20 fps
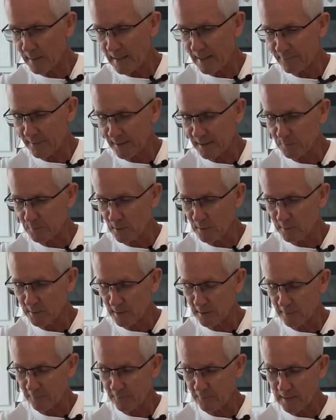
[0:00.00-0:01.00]
a half teaspoon, so it
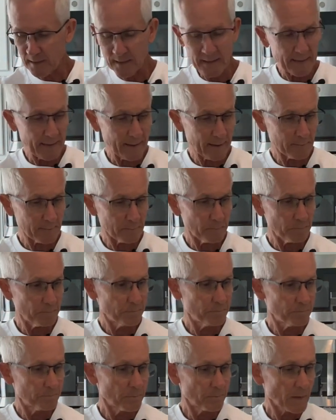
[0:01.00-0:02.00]
just fell out.
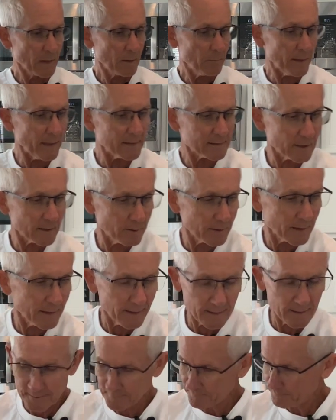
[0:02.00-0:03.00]
That's
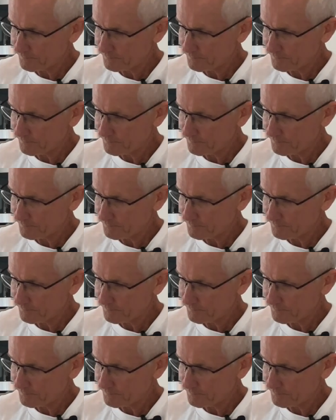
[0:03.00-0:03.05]
okay.